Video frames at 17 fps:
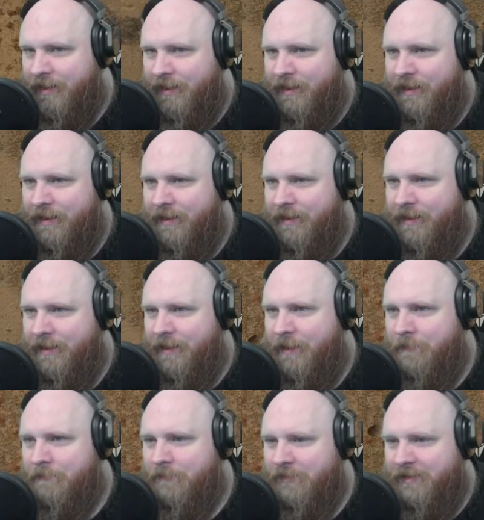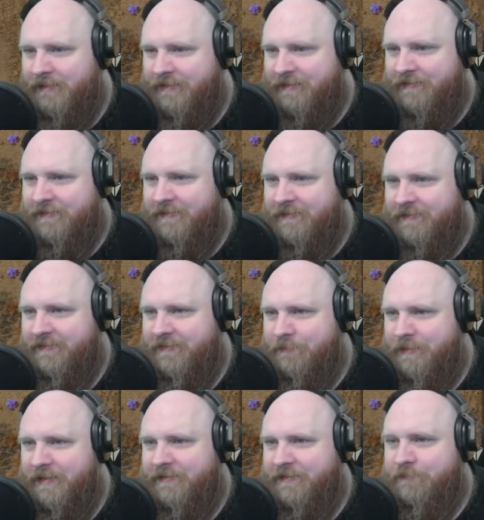Look at this. This is
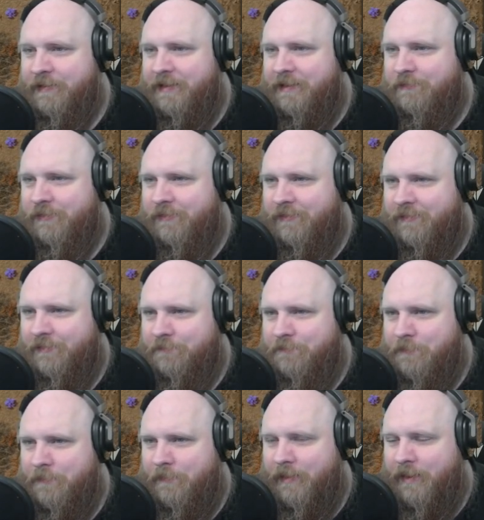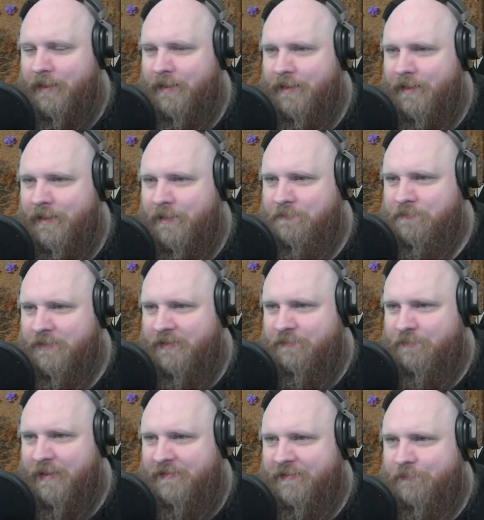the basic beacon build. This
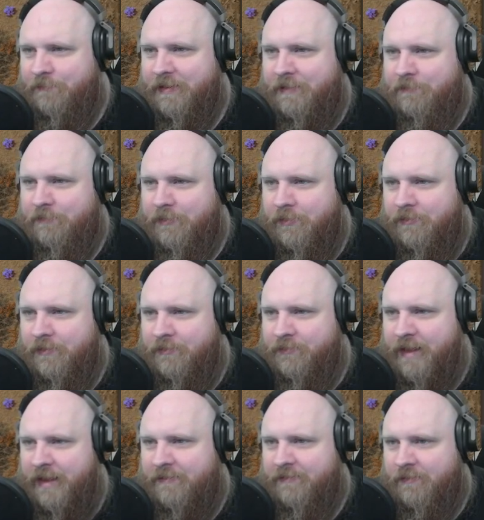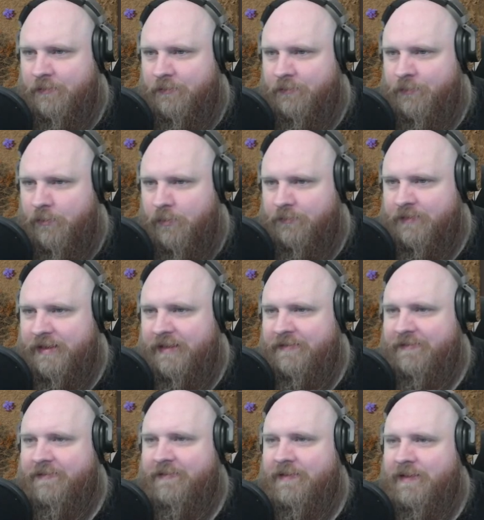basic beacon build affects 4 of
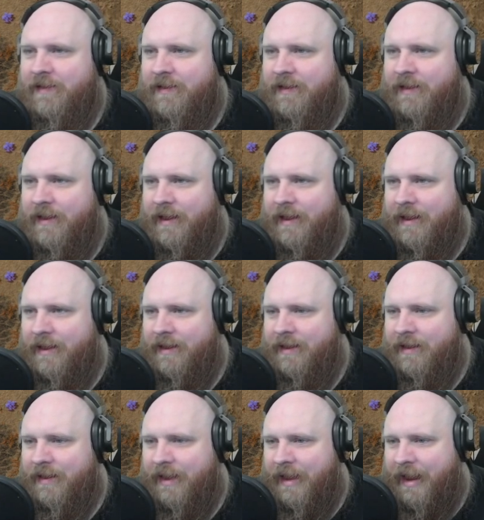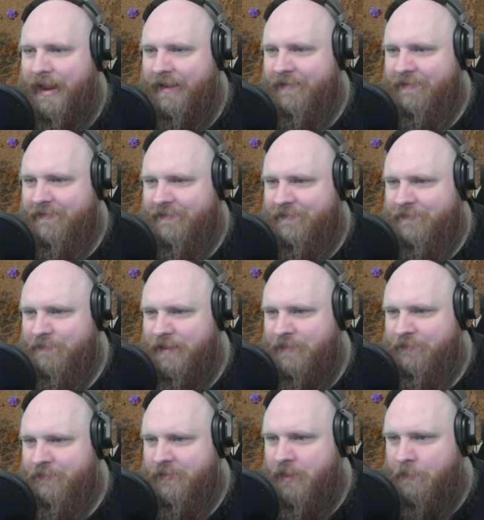these. And
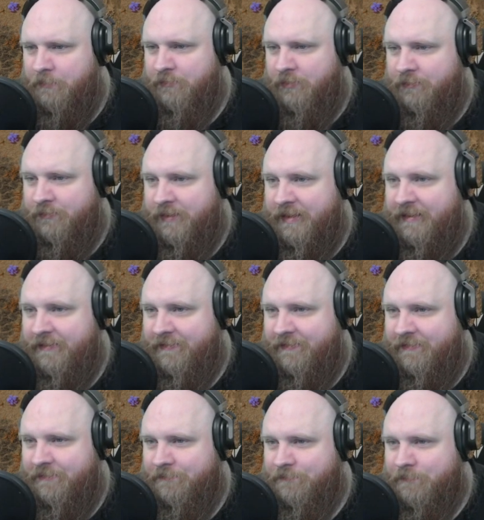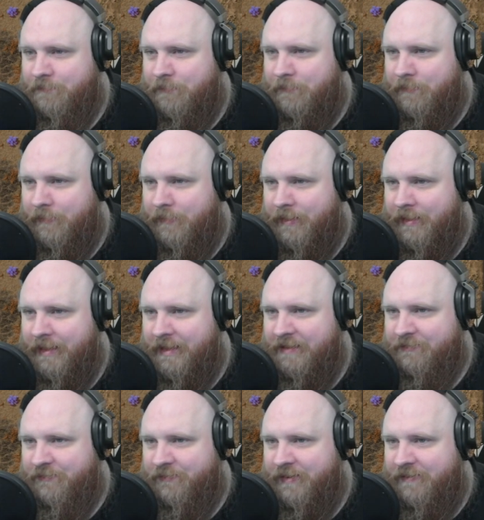if we copy one of these,
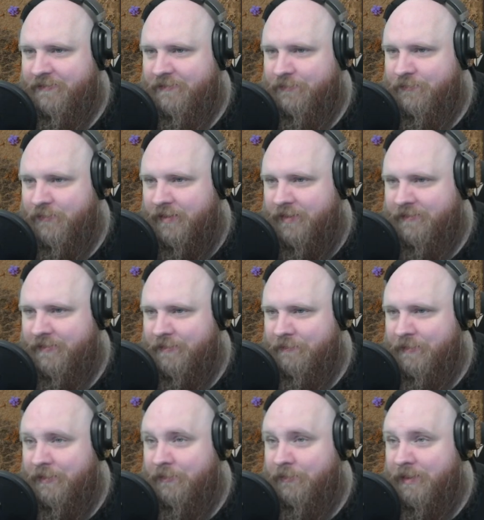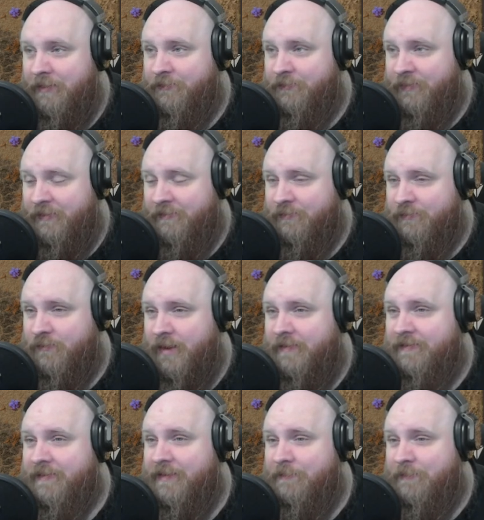it fits right in the middle. It fits
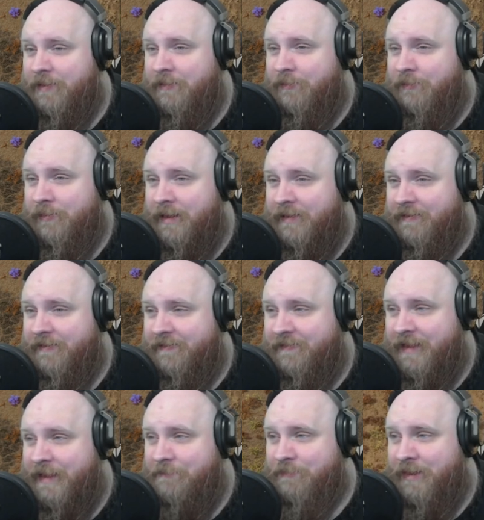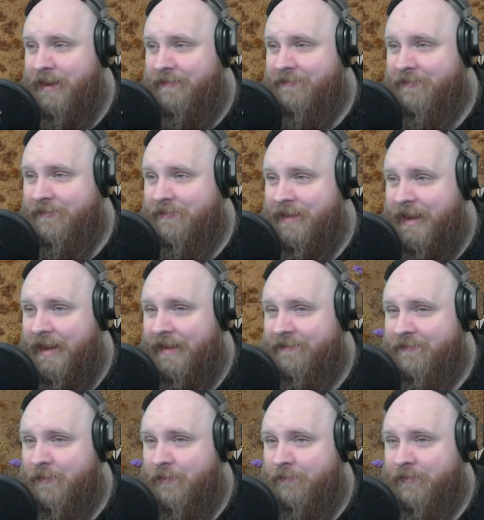right in the middle in the same pattern
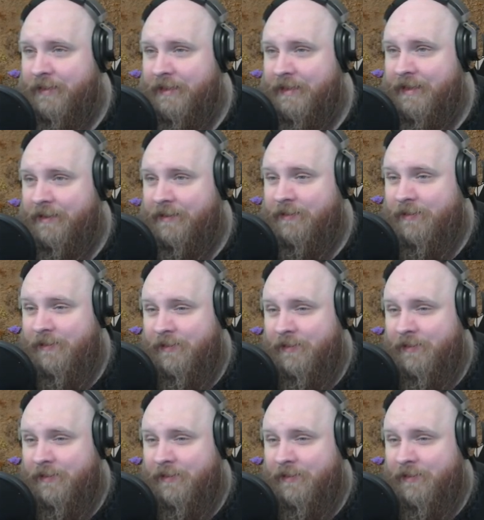as over here.